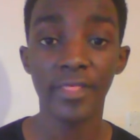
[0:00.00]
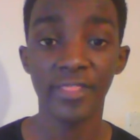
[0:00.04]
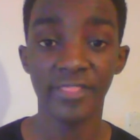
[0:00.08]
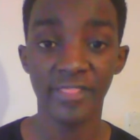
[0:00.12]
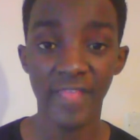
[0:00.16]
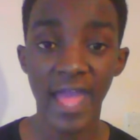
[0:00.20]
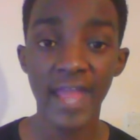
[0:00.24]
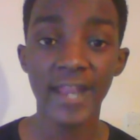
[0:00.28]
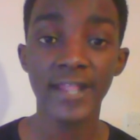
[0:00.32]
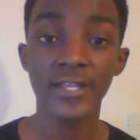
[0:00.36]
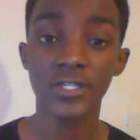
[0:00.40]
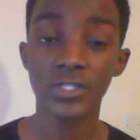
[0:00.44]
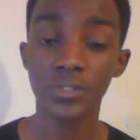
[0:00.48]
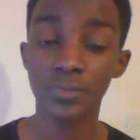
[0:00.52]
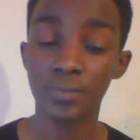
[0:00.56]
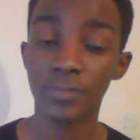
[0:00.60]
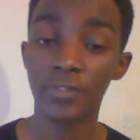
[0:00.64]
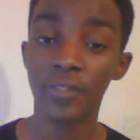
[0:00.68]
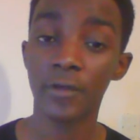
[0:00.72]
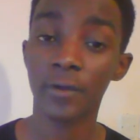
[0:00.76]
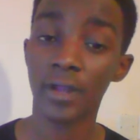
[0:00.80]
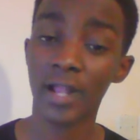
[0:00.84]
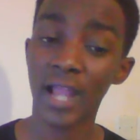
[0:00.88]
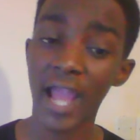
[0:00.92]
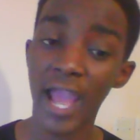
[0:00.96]
That is
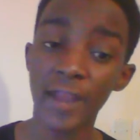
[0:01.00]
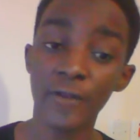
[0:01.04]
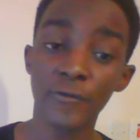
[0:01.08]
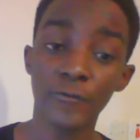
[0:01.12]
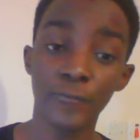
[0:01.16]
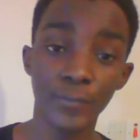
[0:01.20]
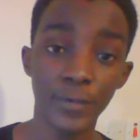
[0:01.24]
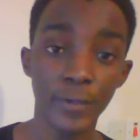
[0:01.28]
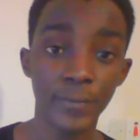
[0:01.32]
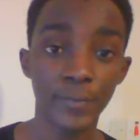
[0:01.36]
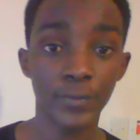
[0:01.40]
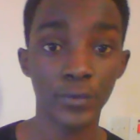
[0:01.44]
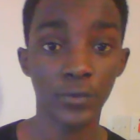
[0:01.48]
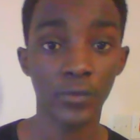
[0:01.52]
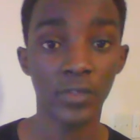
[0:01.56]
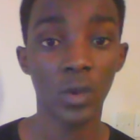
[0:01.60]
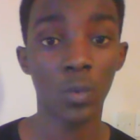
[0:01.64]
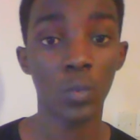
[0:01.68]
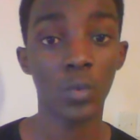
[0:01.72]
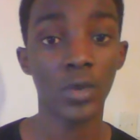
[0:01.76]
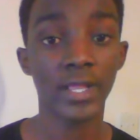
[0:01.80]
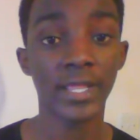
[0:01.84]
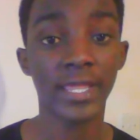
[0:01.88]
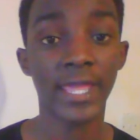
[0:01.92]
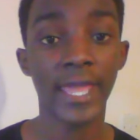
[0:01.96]
the kind of people
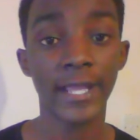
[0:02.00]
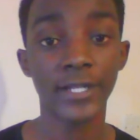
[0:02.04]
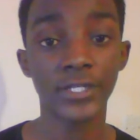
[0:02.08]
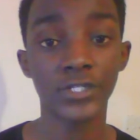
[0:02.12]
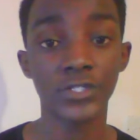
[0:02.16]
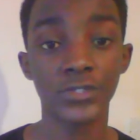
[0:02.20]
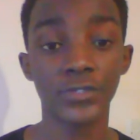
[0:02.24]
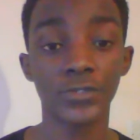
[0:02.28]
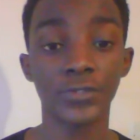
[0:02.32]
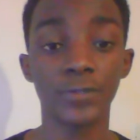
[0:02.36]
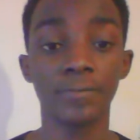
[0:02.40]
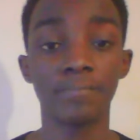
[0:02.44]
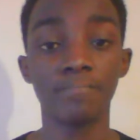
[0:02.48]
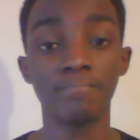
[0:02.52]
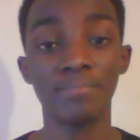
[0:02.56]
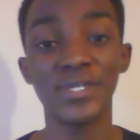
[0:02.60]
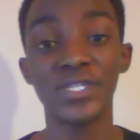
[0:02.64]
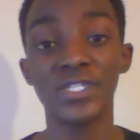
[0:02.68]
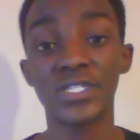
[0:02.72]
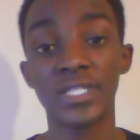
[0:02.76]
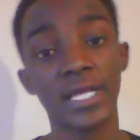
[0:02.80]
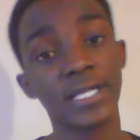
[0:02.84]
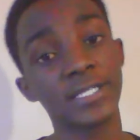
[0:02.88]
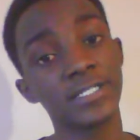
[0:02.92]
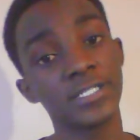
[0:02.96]
that will get to be
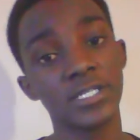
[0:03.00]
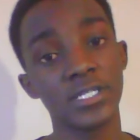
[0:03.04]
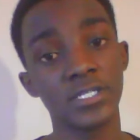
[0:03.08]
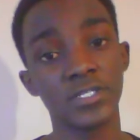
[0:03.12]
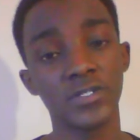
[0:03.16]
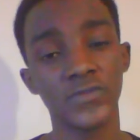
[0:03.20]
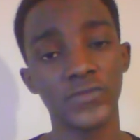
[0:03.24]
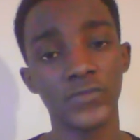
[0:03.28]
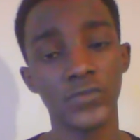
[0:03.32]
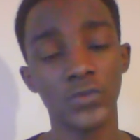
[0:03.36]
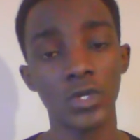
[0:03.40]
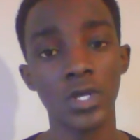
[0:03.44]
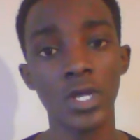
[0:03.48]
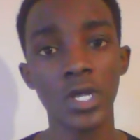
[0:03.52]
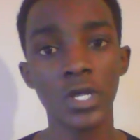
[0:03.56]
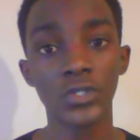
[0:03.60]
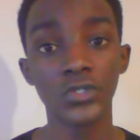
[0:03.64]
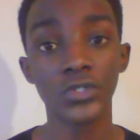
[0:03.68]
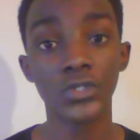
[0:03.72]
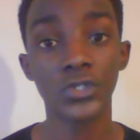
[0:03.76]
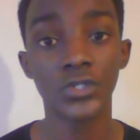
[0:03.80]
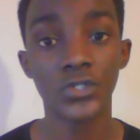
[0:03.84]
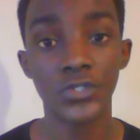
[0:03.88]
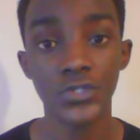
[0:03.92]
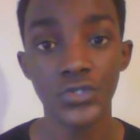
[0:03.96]
successful.
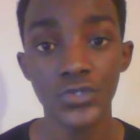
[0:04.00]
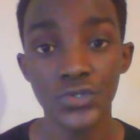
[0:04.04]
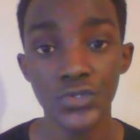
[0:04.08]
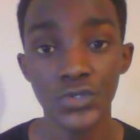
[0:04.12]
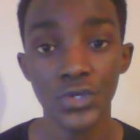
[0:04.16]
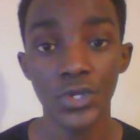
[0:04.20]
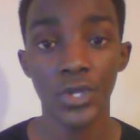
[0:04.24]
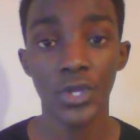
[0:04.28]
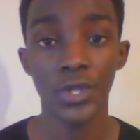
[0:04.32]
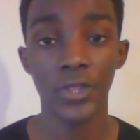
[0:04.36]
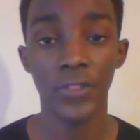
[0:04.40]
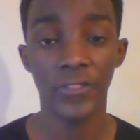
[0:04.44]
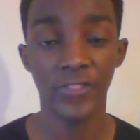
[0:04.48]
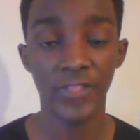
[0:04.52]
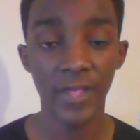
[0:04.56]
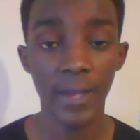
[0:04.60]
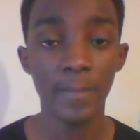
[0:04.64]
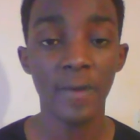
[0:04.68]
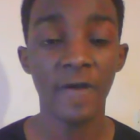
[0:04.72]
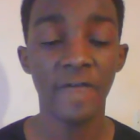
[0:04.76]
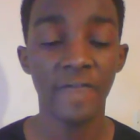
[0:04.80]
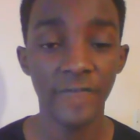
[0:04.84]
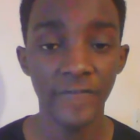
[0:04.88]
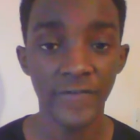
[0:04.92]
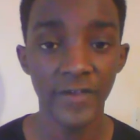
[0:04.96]
So do
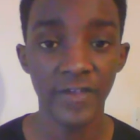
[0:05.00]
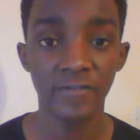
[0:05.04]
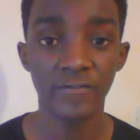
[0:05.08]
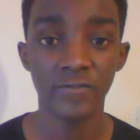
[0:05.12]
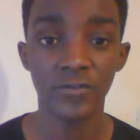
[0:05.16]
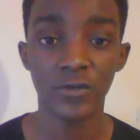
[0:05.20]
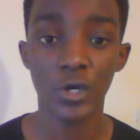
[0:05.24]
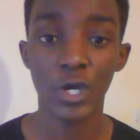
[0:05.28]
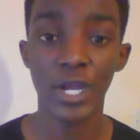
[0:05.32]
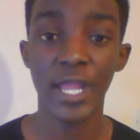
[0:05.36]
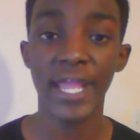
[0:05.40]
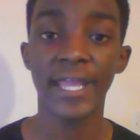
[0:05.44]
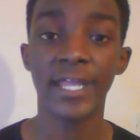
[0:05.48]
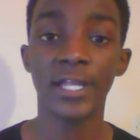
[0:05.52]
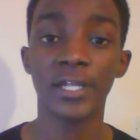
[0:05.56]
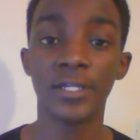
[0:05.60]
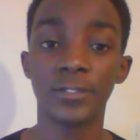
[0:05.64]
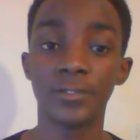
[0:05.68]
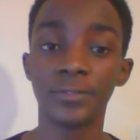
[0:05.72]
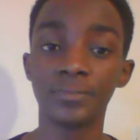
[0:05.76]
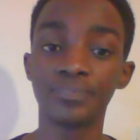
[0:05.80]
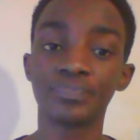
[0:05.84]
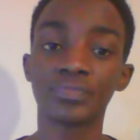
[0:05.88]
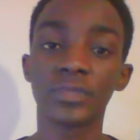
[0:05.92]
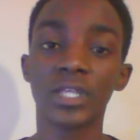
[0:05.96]
them a favor
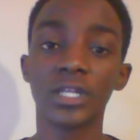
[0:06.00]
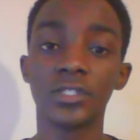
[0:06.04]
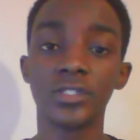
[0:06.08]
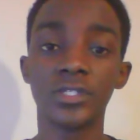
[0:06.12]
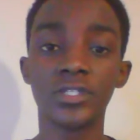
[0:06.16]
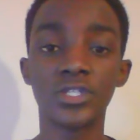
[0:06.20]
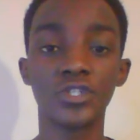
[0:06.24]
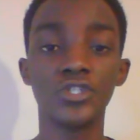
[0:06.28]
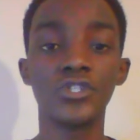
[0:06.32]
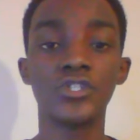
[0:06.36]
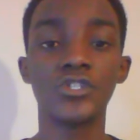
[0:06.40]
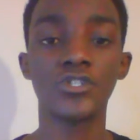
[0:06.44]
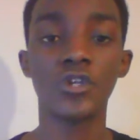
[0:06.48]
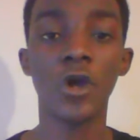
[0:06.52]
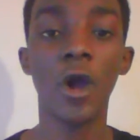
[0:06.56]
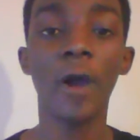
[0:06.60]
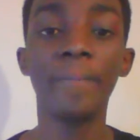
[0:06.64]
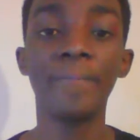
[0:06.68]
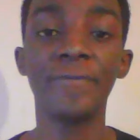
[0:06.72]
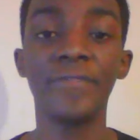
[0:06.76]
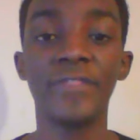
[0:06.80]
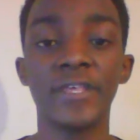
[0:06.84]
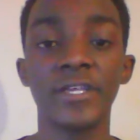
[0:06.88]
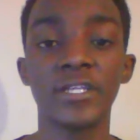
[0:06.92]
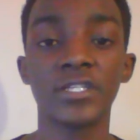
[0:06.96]
and just
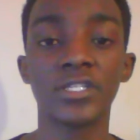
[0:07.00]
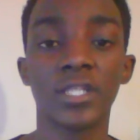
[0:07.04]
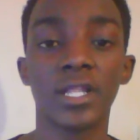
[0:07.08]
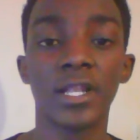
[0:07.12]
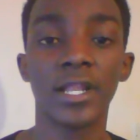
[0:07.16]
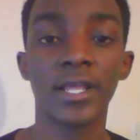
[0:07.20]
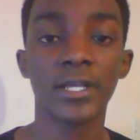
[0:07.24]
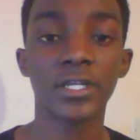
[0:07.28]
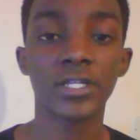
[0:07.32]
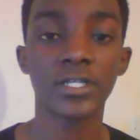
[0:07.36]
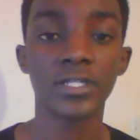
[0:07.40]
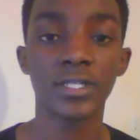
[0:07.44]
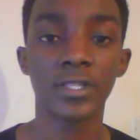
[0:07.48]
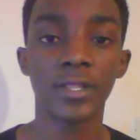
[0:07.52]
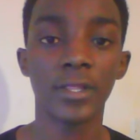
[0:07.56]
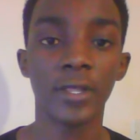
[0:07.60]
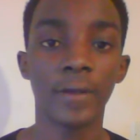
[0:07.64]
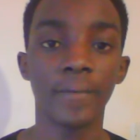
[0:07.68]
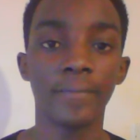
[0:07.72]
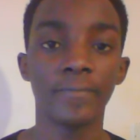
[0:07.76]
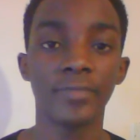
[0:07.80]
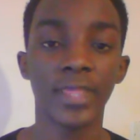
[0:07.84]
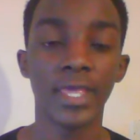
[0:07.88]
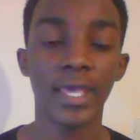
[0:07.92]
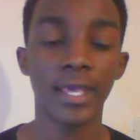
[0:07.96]
drop this link to
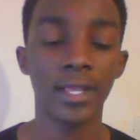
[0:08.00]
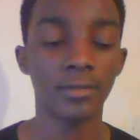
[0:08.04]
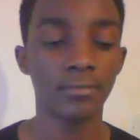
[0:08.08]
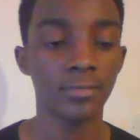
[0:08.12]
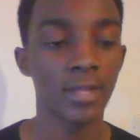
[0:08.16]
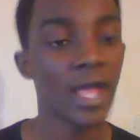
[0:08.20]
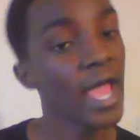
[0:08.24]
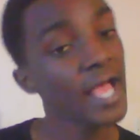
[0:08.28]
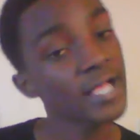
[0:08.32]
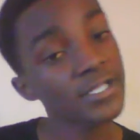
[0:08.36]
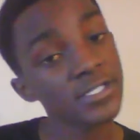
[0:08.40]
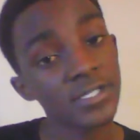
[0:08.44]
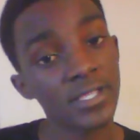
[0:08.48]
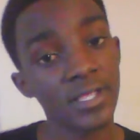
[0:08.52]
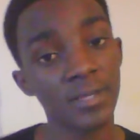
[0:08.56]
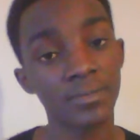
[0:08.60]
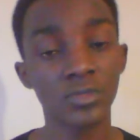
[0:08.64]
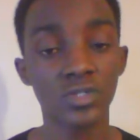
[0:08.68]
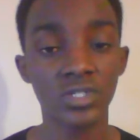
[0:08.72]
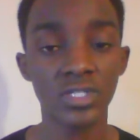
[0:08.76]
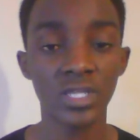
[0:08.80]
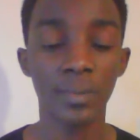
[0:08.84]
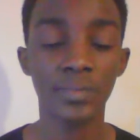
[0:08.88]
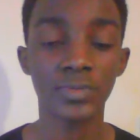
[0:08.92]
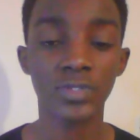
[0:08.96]
them and ask them
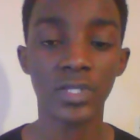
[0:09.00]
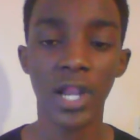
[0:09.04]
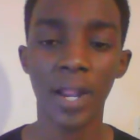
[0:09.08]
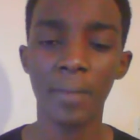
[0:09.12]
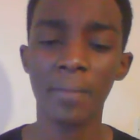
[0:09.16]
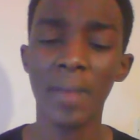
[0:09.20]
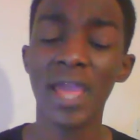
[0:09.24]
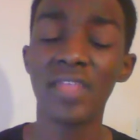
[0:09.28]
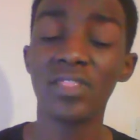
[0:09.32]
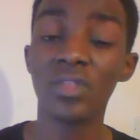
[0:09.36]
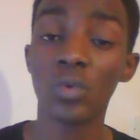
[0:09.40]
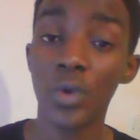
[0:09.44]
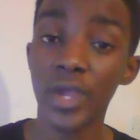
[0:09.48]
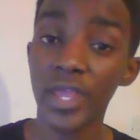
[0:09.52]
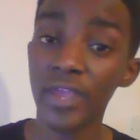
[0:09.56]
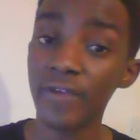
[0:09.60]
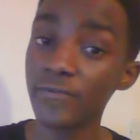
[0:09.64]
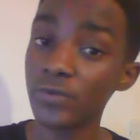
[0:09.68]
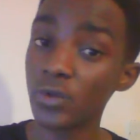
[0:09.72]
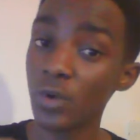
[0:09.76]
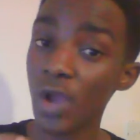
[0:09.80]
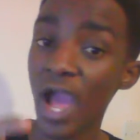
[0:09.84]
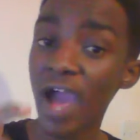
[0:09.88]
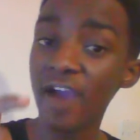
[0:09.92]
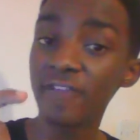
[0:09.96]
to subscribe. By the way,
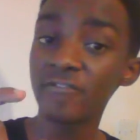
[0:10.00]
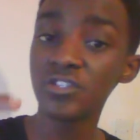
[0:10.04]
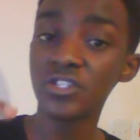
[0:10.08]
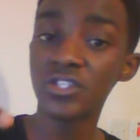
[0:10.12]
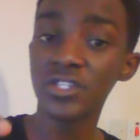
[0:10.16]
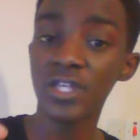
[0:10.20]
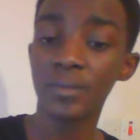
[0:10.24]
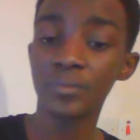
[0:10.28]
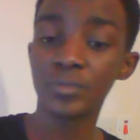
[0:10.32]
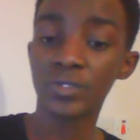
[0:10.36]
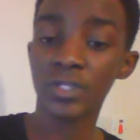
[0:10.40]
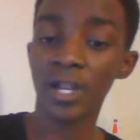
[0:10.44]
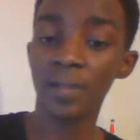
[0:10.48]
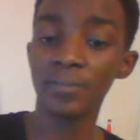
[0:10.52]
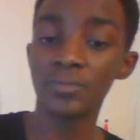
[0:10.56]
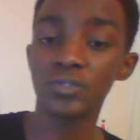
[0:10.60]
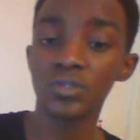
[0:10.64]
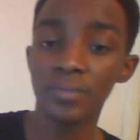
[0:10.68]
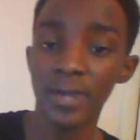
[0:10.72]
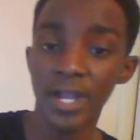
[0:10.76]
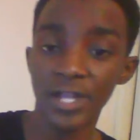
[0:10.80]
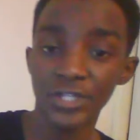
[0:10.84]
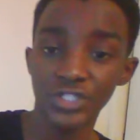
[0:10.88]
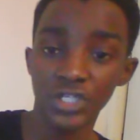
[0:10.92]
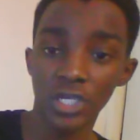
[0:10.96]
if you haven't subscribed to
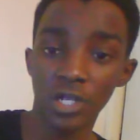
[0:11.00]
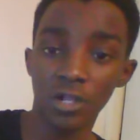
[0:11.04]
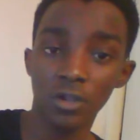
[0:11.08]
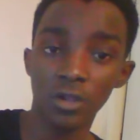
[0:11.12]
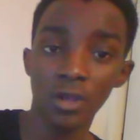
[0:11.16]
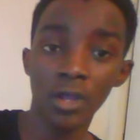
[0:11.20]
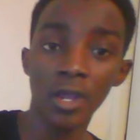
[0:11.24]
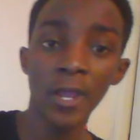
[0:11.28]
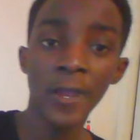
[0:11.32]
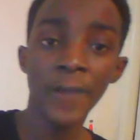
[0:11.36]
my channel,